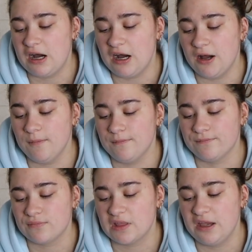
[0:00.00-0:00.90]

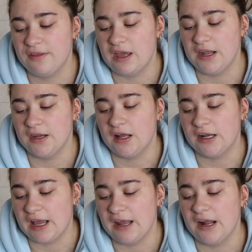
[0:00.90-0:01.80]
and then
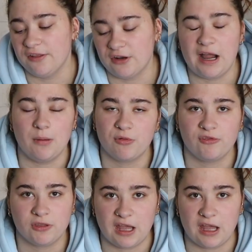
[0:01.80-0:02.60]
again other apps